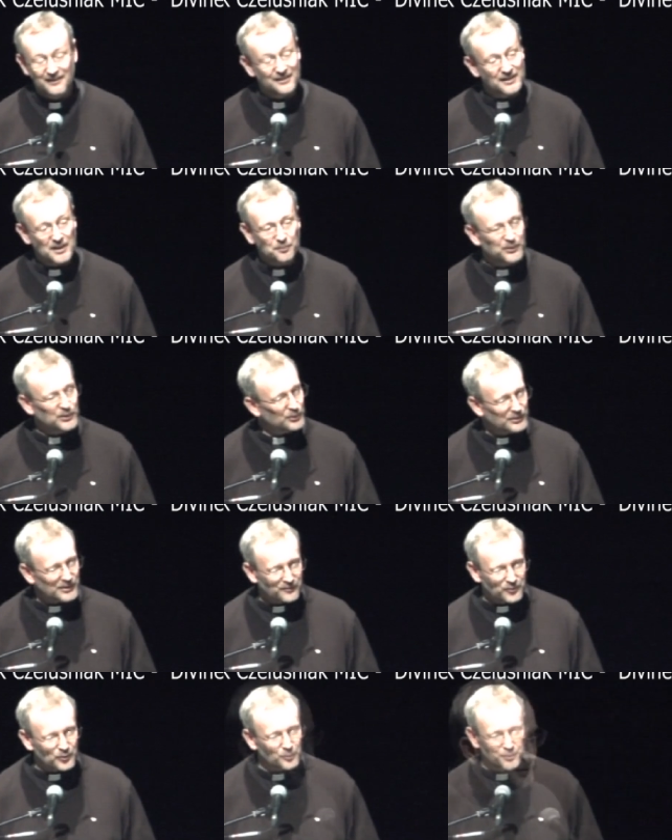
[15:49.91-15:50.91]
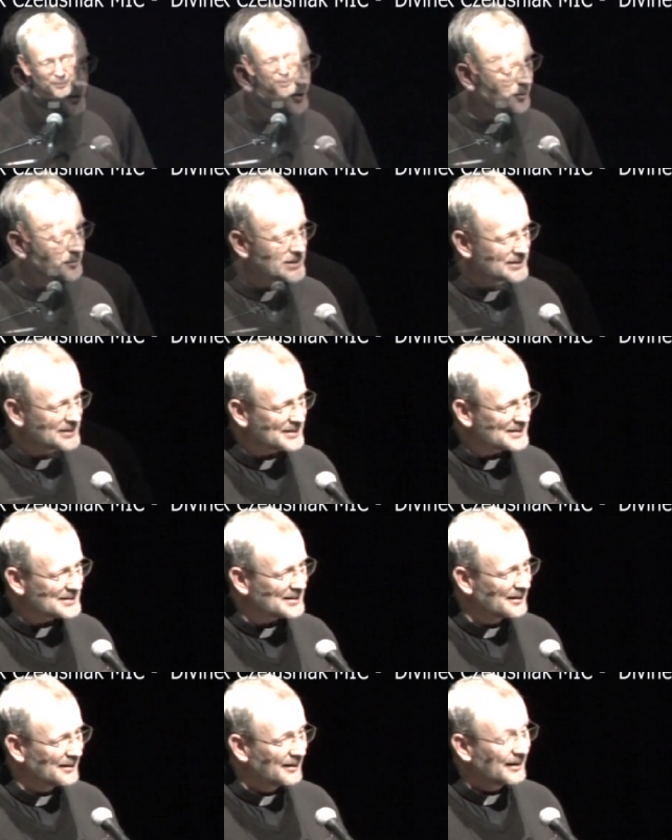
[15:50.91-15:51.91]
The beautiful
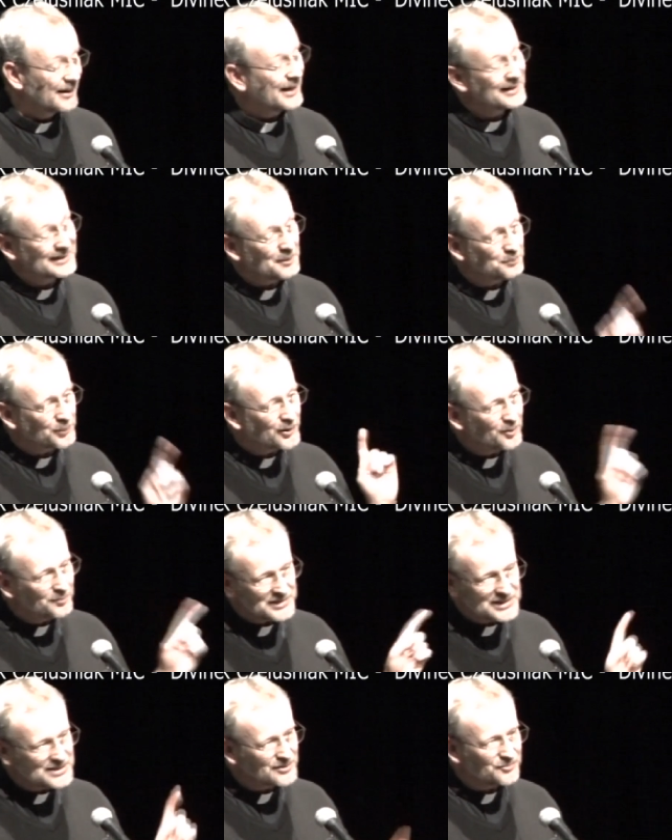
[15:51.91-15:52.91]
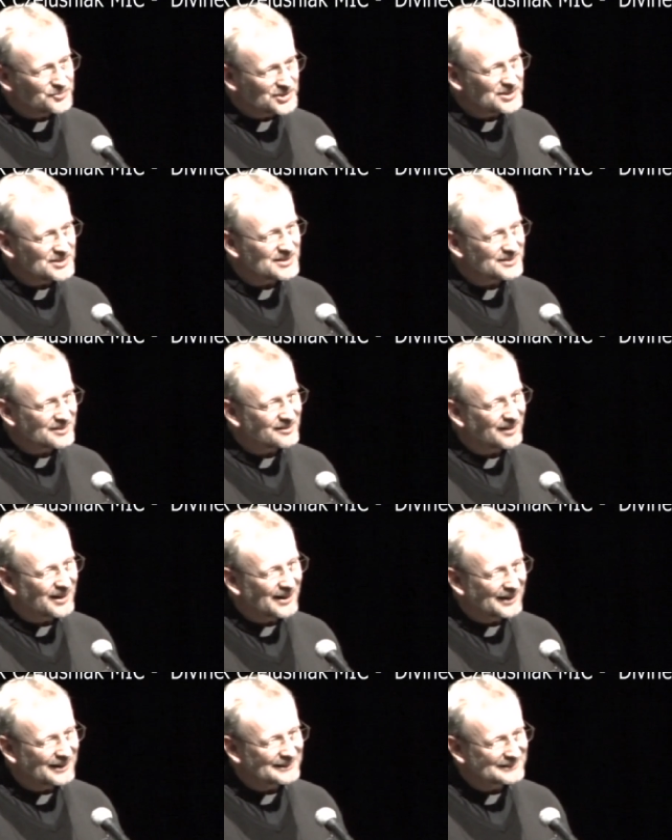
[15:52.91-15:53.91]
promises and the promises of Jesus
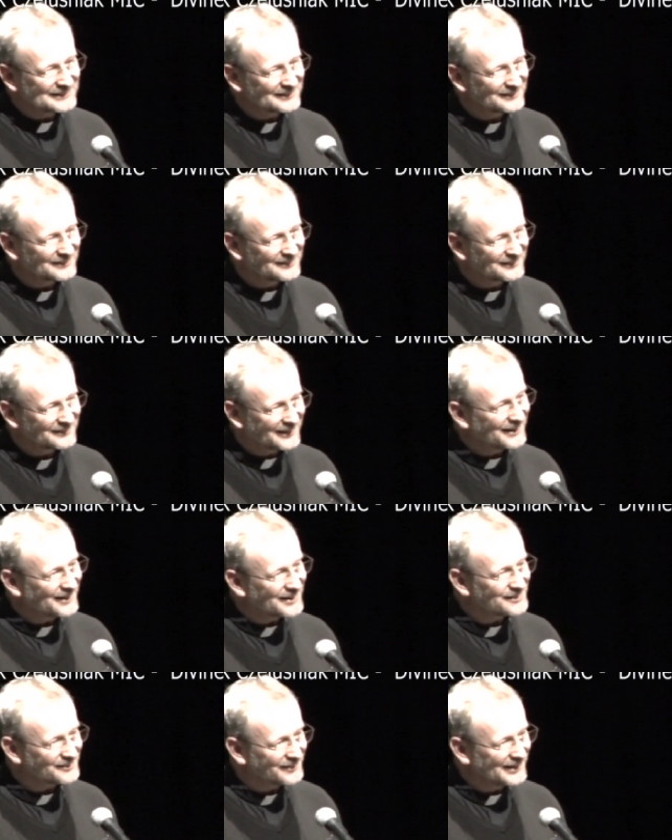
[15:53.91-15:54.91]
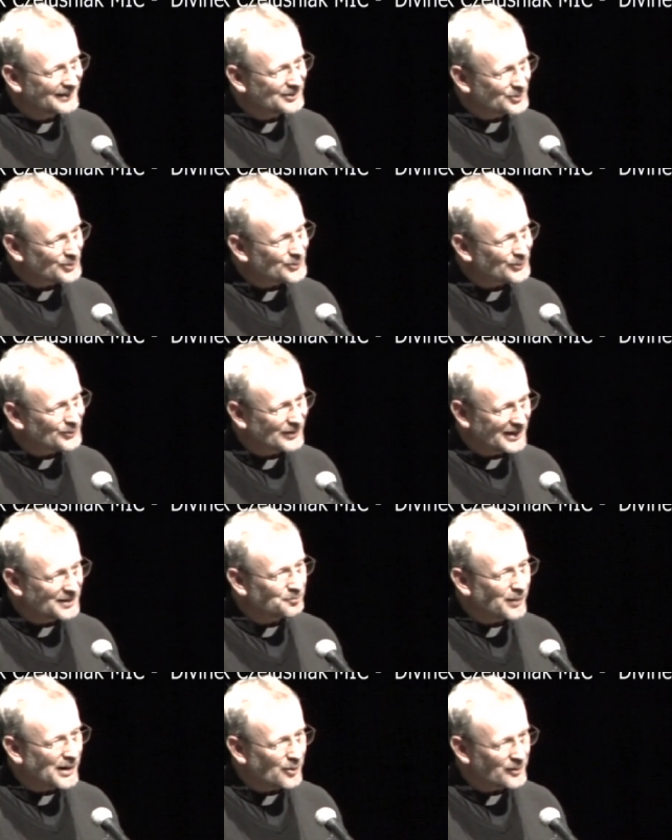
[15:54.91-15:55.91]
Christ, they are really true
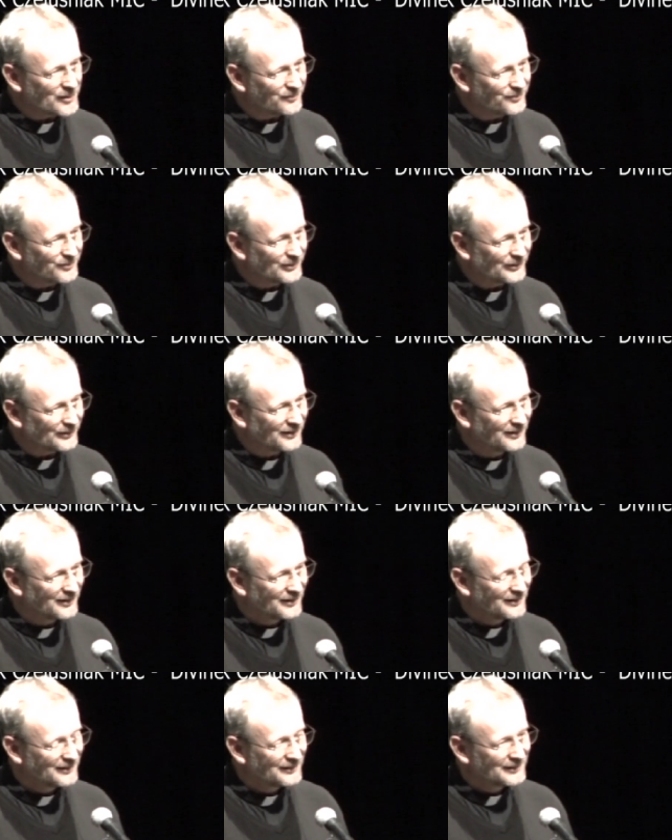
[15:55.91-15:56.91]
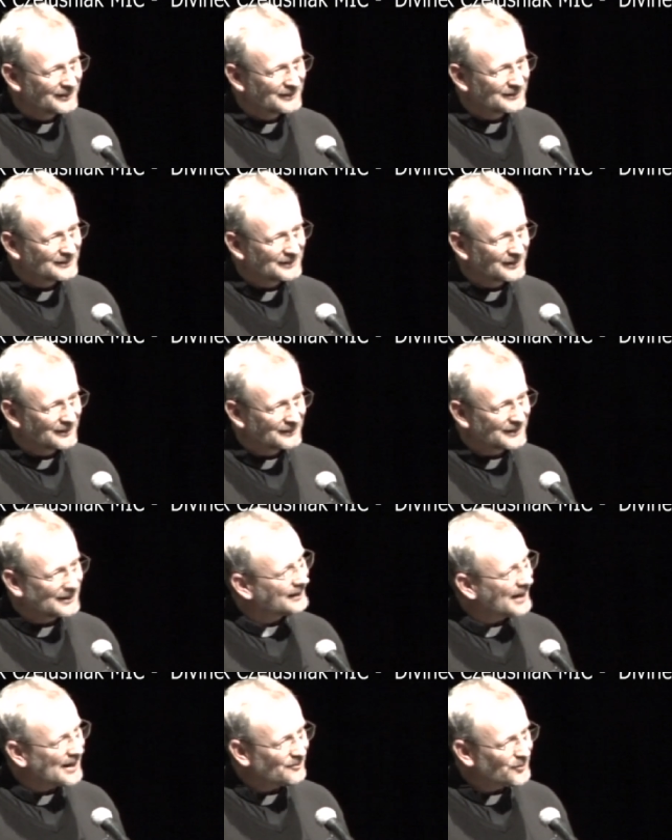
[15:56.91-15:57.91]
and powerful.
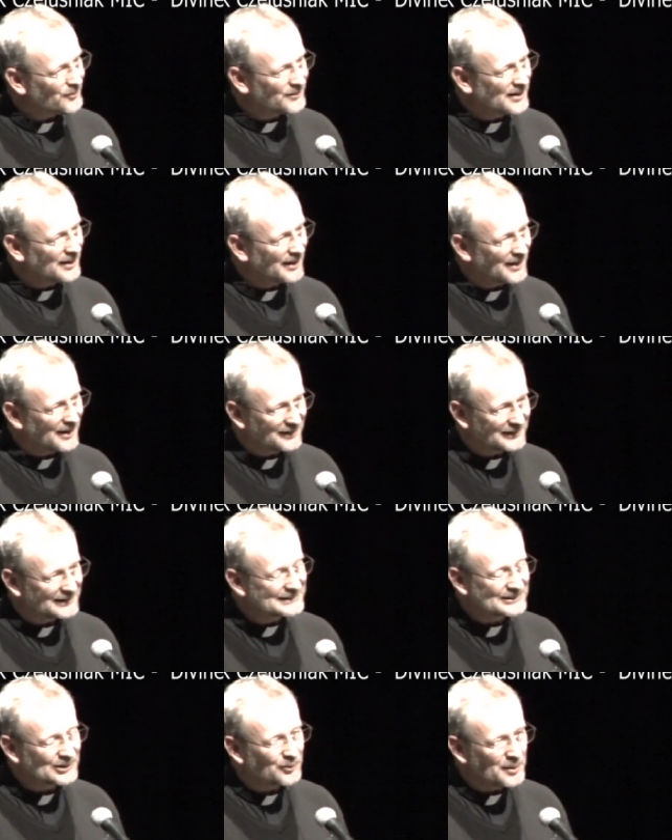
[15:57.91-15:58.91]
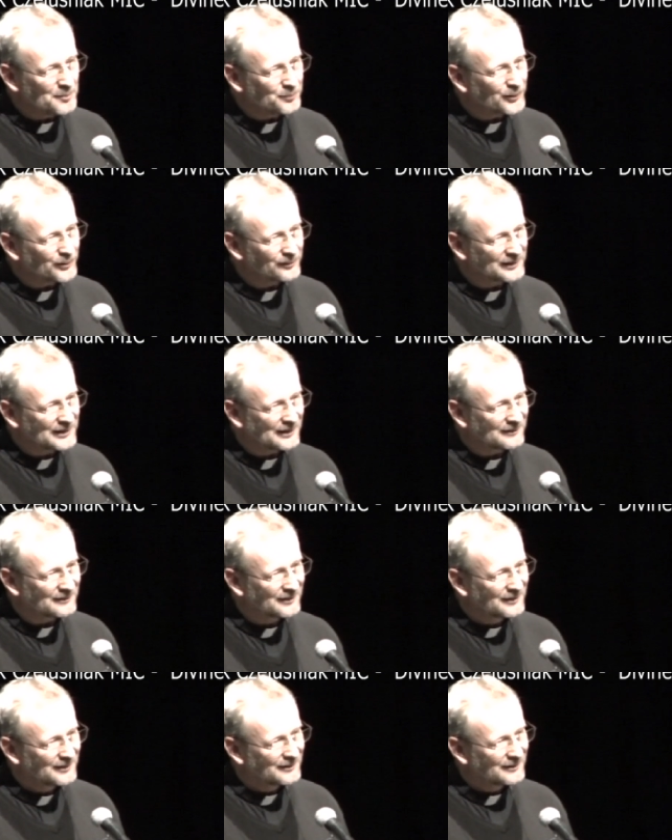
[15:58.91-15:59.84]
The love of God is so important.